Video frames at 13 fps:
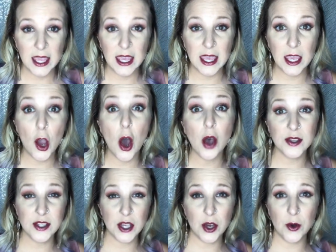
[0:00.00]

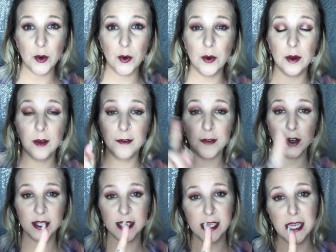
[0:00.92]
Also,
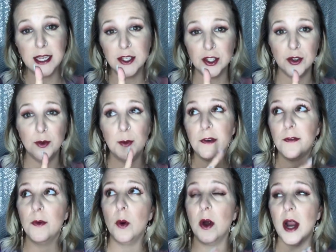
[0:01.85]
first thing I do
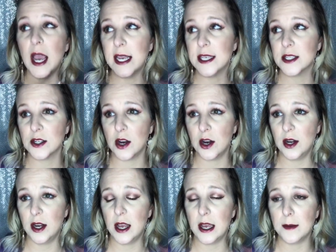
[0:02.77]
before I start
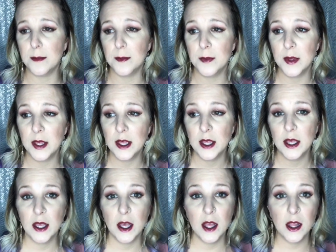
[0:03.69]

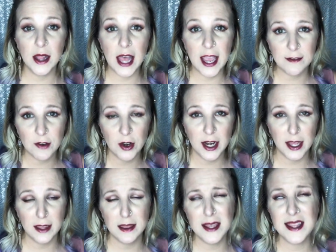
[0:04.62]
a live or
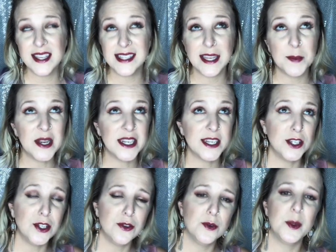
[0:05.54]
anything, this time I didn't
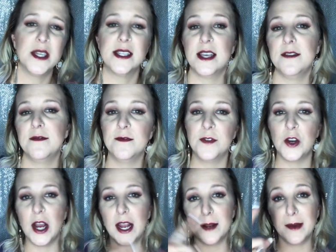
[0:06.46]
do it because I
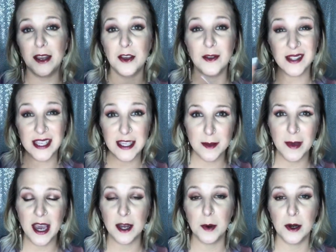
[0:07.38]
forgot about using the
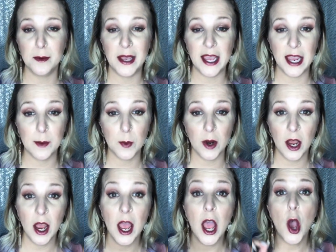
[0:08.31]
back part of my camera,
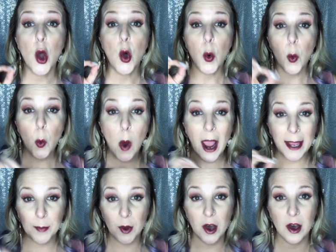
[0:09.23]

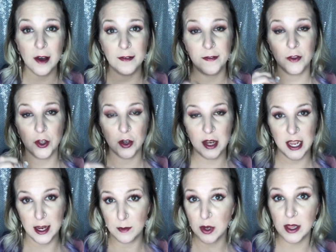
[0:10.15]
wipe off your
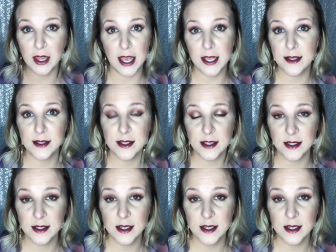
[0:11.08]
camera lens.